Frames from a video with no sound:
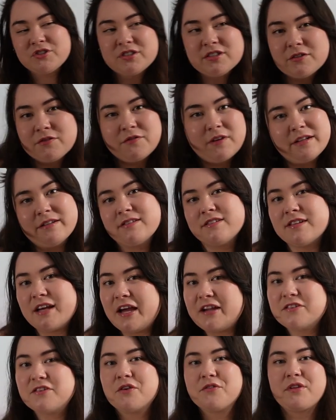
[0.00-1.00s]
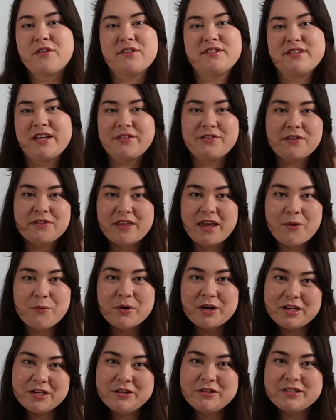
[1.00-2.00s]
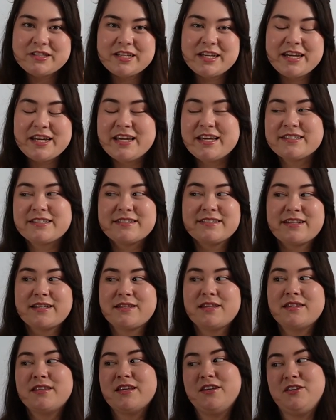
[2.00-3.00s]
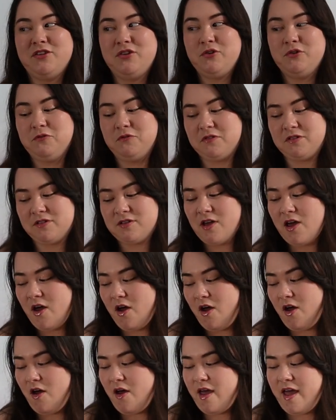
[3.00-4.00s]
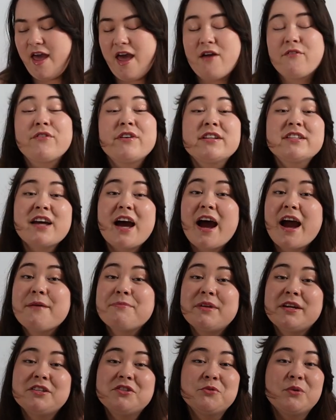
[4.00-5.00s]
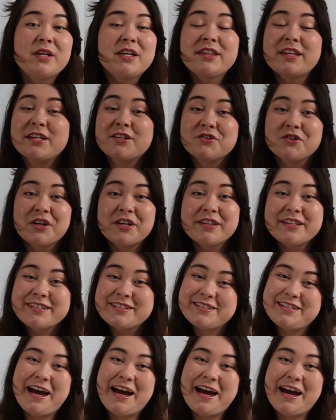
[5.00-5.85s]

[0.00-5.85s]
just a fun side note the set that they were using is a set that they use every time they do anything during this